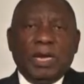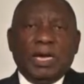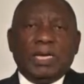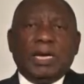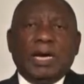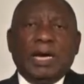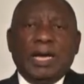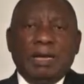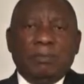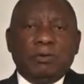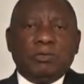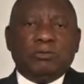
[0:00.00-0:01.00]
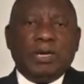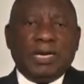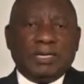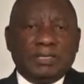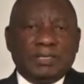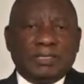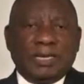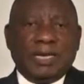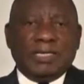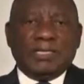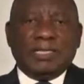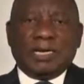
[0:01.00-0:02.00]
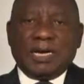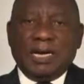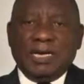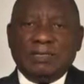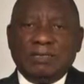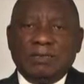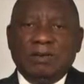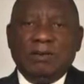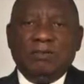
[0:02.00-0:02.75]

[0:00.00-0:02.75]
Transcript: and are able to exercise the rights